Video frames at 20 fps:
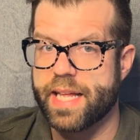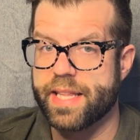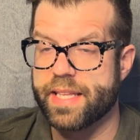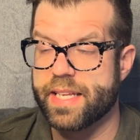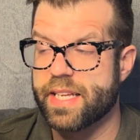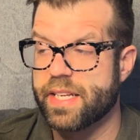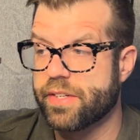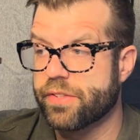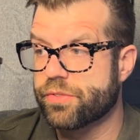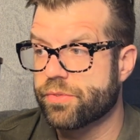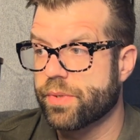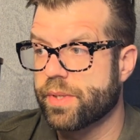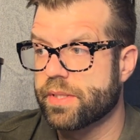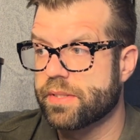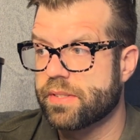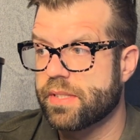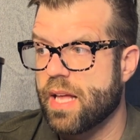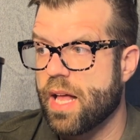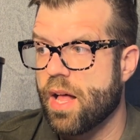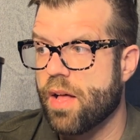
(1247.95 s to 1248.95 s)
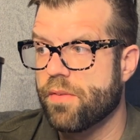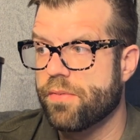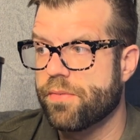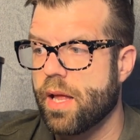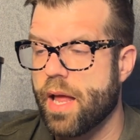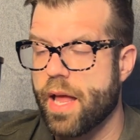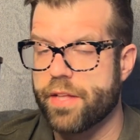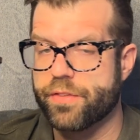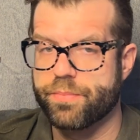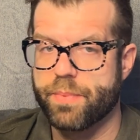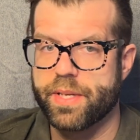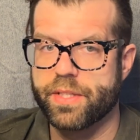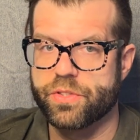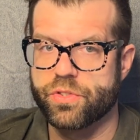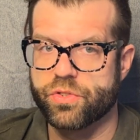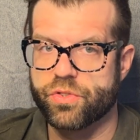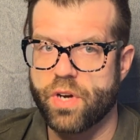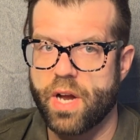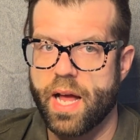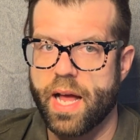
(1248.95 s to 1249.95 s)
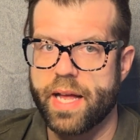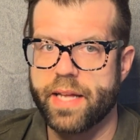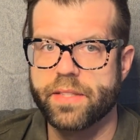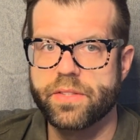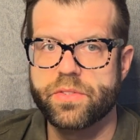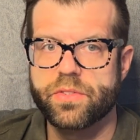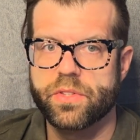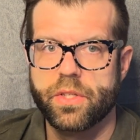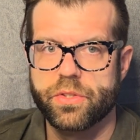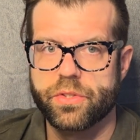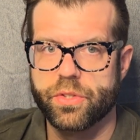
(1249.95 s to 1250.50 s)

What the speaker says: and the industry itself has made strides